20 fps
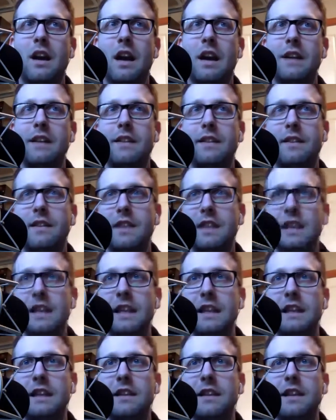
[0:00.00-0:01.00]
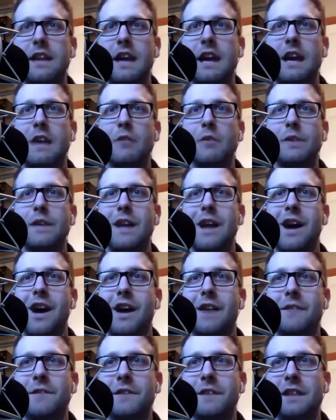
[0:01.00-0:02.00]
I think that we
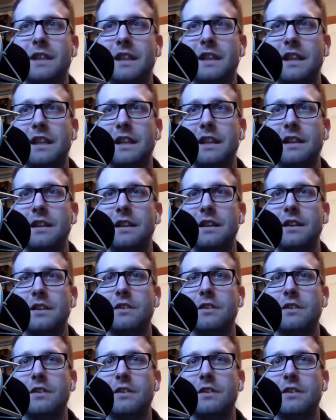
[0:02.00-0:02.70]
often